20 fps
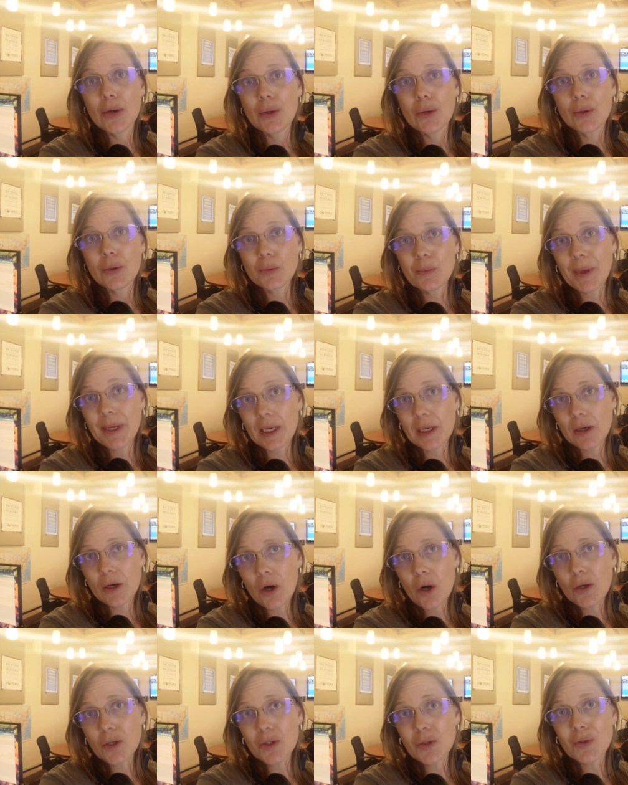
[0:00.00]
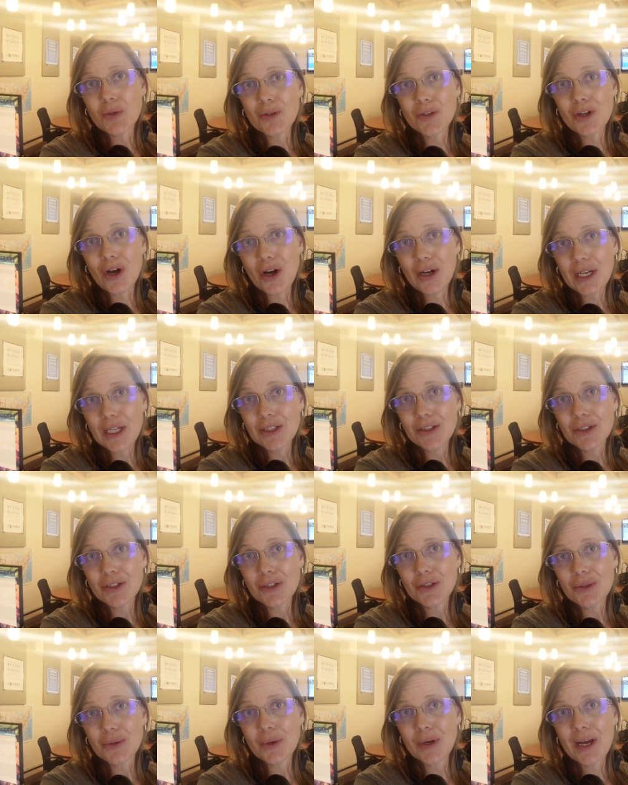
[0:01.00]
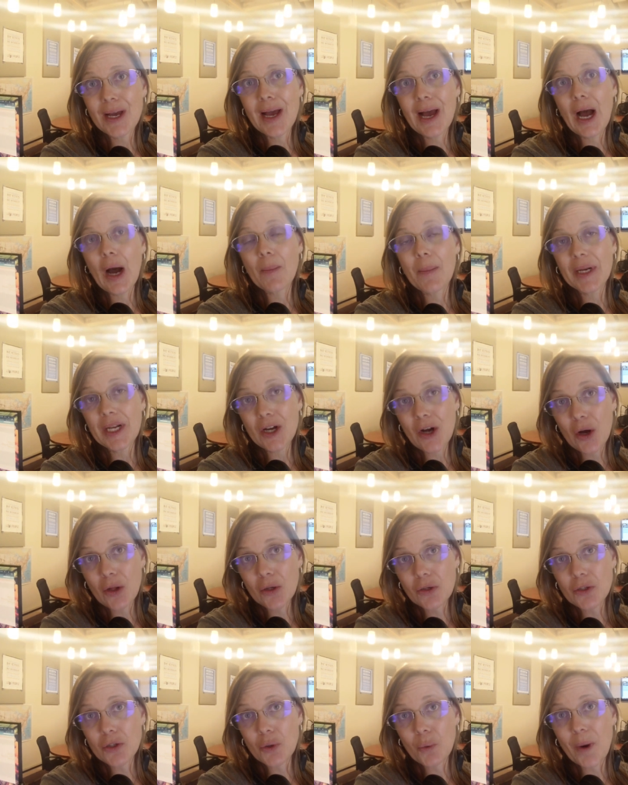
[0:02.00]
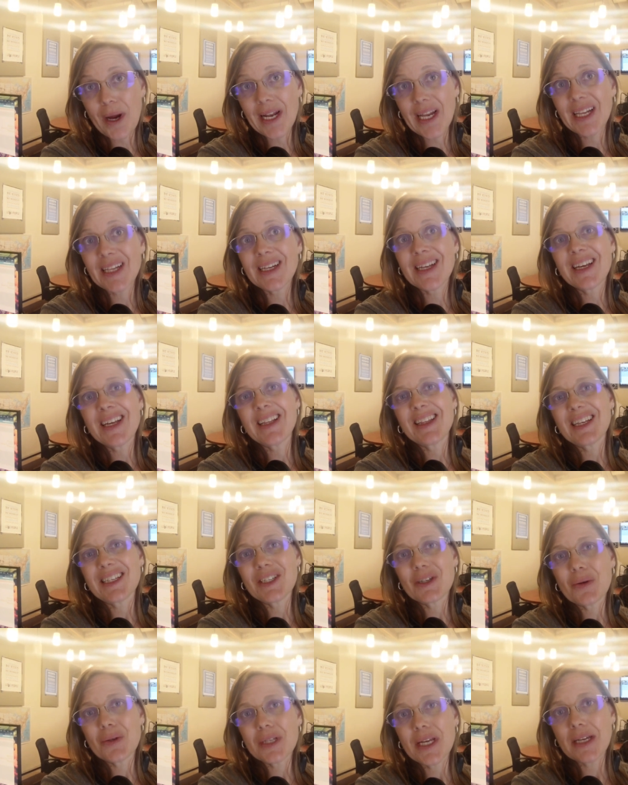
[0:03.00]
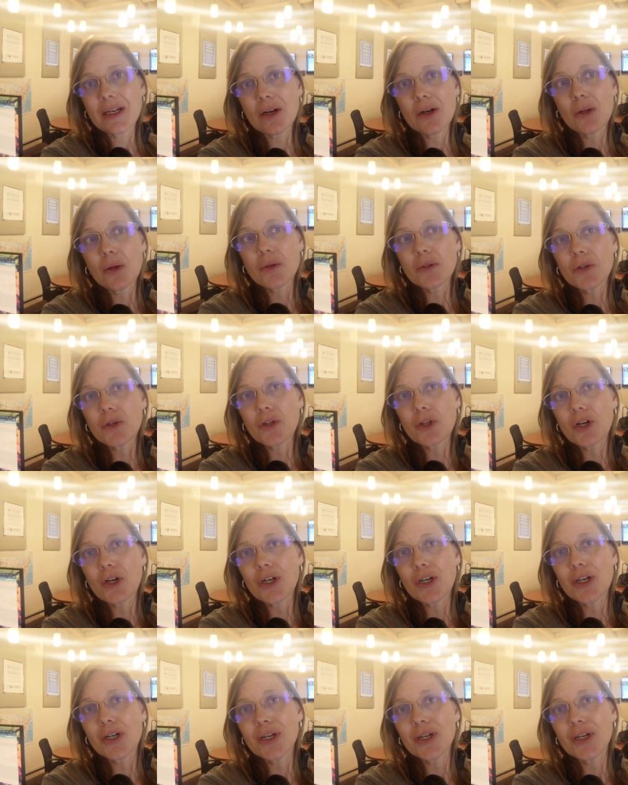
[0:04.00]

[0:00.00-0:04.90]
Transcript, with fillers: who's making calls, who they're talking to, how many callers are waiting. Let's go take a closer look.